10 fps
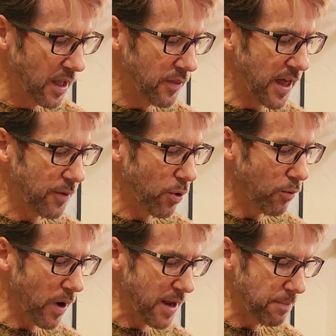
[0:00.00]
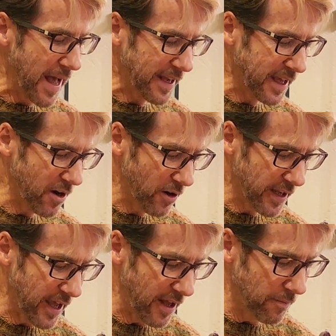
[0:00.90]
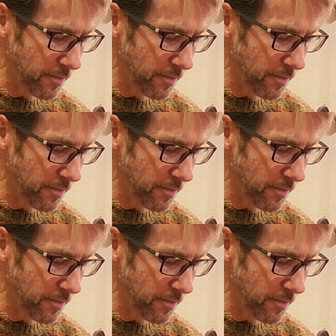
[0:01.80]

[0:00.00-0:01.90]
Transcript: Then we're right back here again.